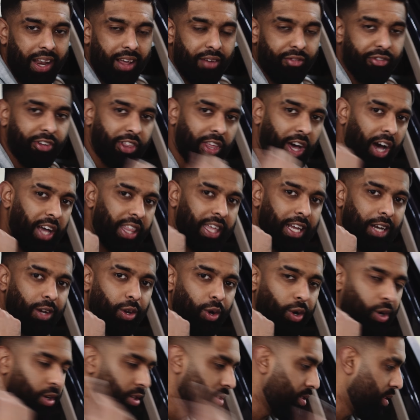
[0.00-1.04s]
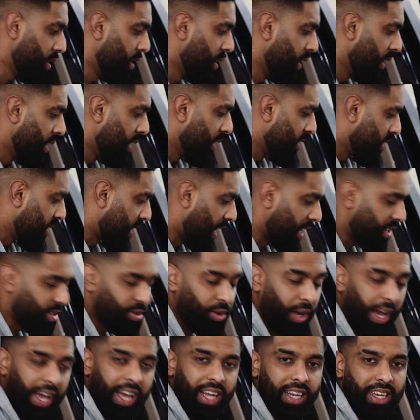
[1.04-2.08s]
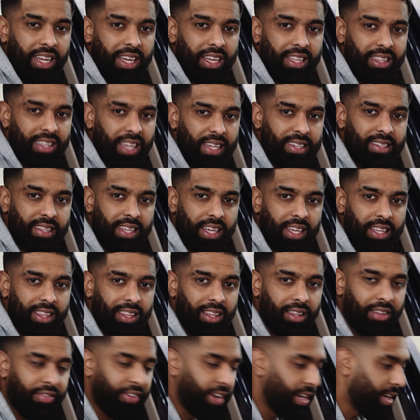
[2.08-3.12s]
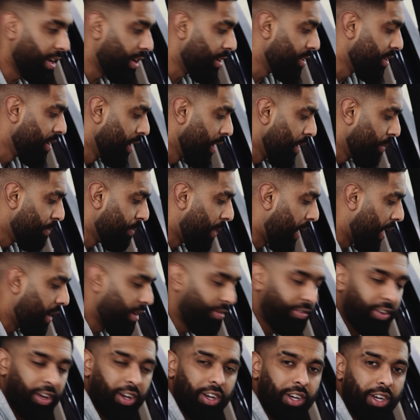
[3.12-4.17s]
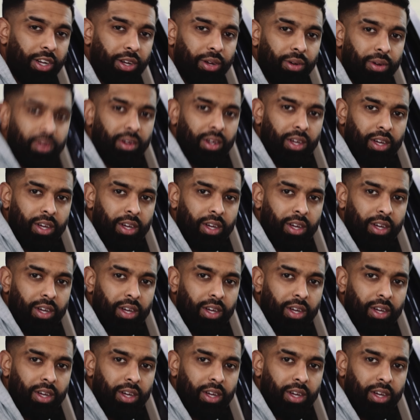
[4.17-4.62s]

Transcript: it for the other doors, that's why I didn't test it in this video. But if you're new,